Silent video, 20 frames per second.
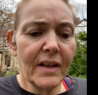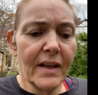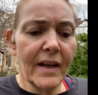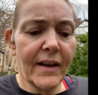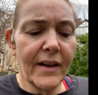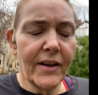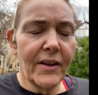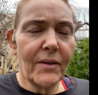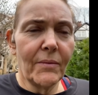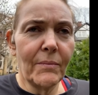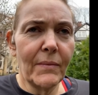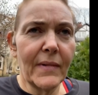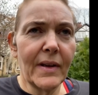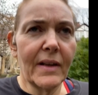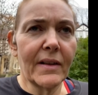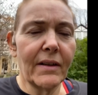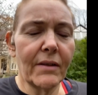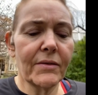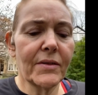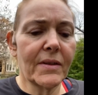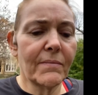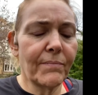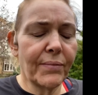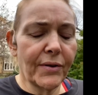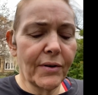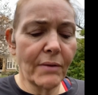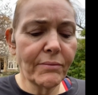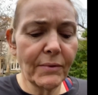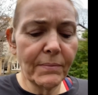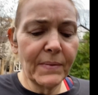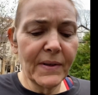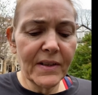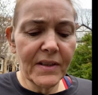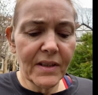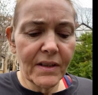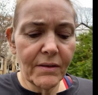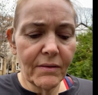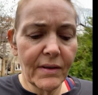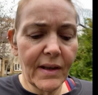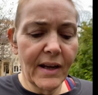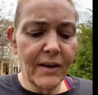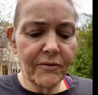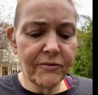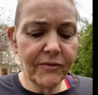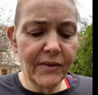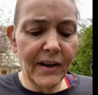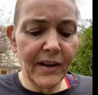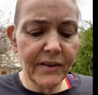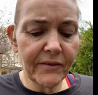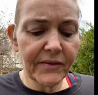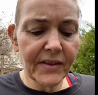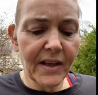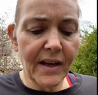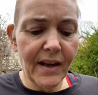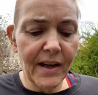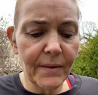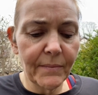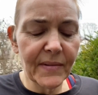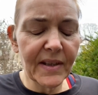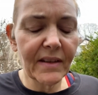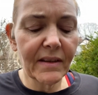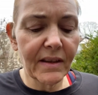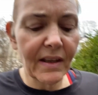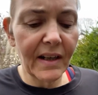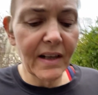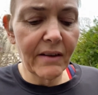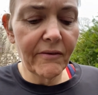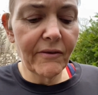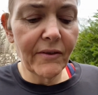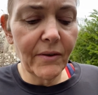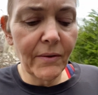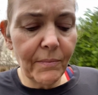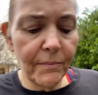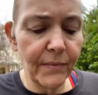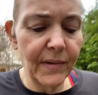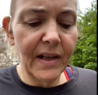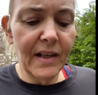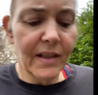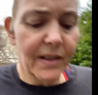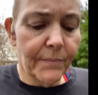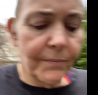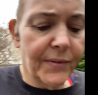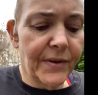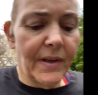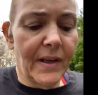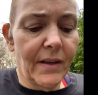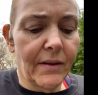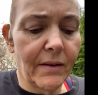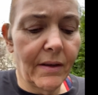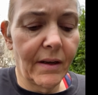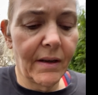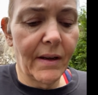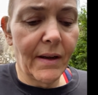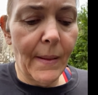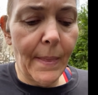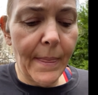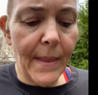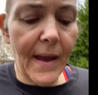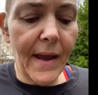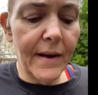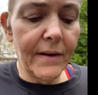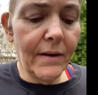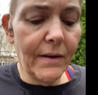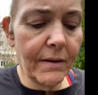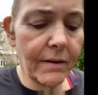and I'll probably do that 5 times, then have a minute's breather and then